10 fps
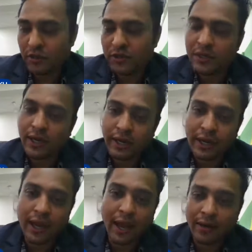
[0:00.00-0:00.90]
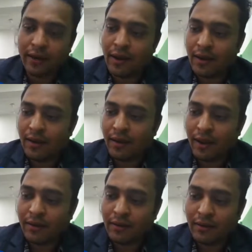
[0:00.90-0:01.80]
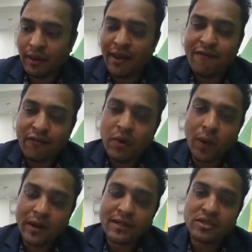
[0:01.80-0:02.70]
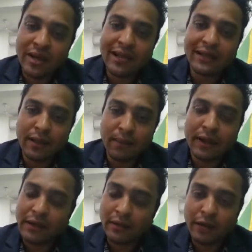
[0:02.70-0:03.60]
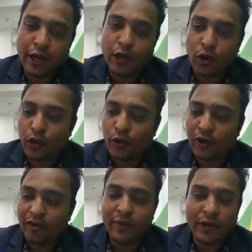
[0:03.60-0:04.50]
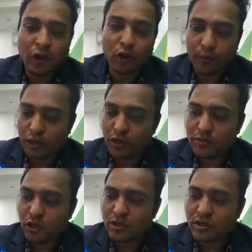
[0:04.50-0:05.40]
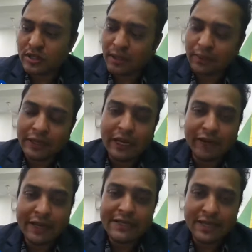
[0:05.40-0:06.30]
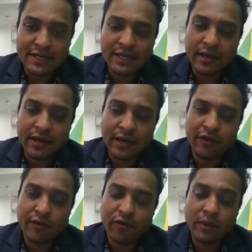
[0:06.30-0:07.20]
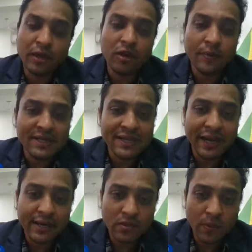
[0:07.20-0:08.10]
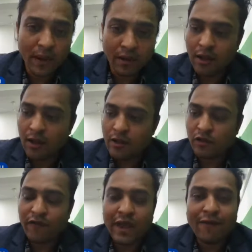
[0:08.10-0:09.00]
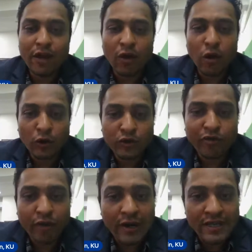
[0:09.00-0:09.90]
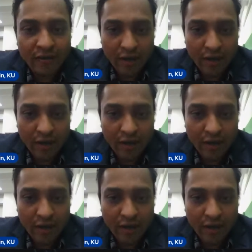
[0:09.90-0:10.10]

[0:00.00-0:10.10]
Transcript: institutes in india and and everyone is trying their best in order to give better entrepreneurs because this is something that we can see as an initiative from the government side as well so we have now lots of funds